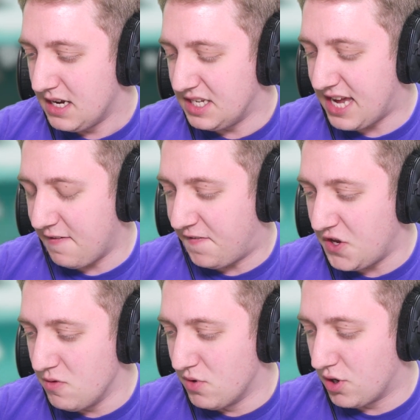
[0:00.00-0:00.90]
Need to get a
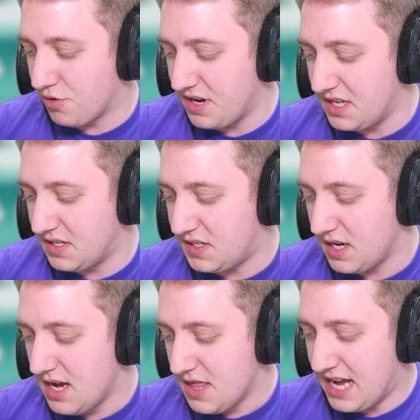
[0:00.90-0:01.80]
few more greens.
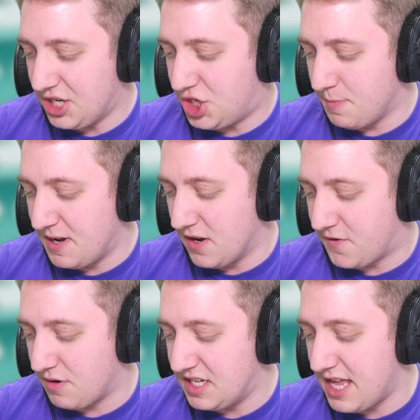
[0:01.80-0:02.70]
That should be enough
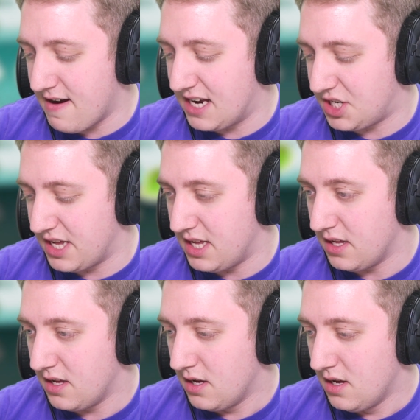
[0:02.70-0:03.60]
greens there, actually.
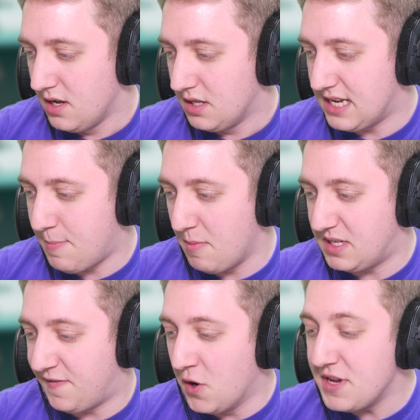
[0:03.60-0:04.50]
Does that bump me
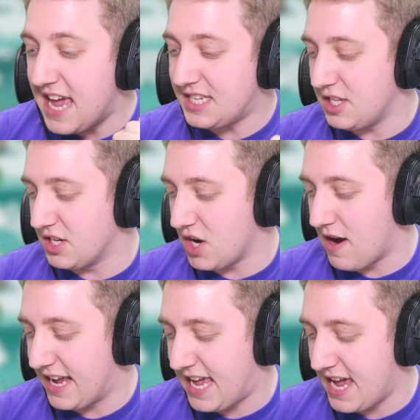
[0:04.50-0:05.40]
to full? Yes, it does. All
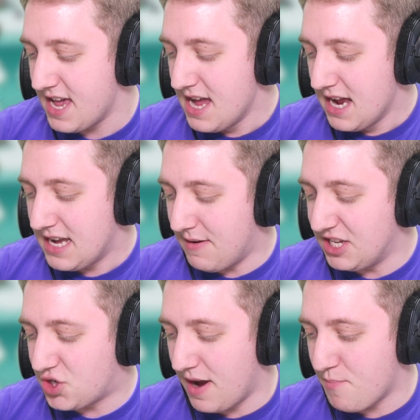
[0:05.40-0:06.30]
right, okay. Now I
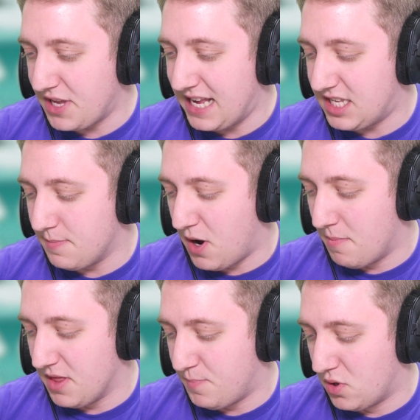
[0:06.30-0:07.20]
need to try and bring that to the
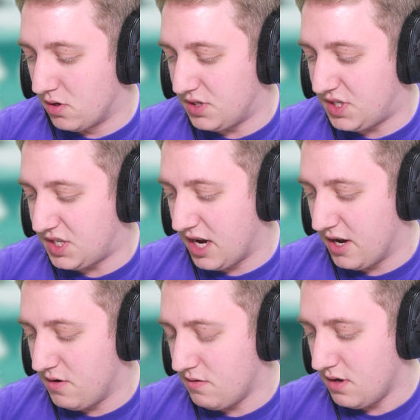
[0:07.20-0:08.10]
bottom of the board.
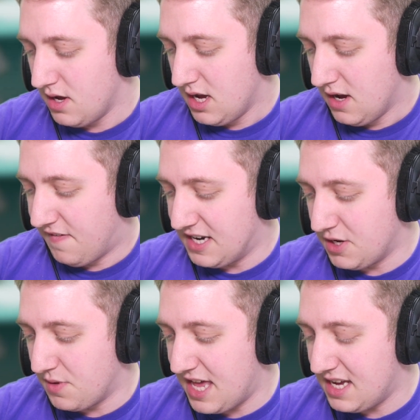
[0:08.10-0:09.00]
So, if I
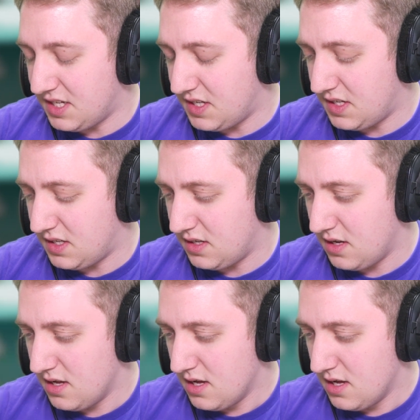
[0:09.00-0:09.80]
do this...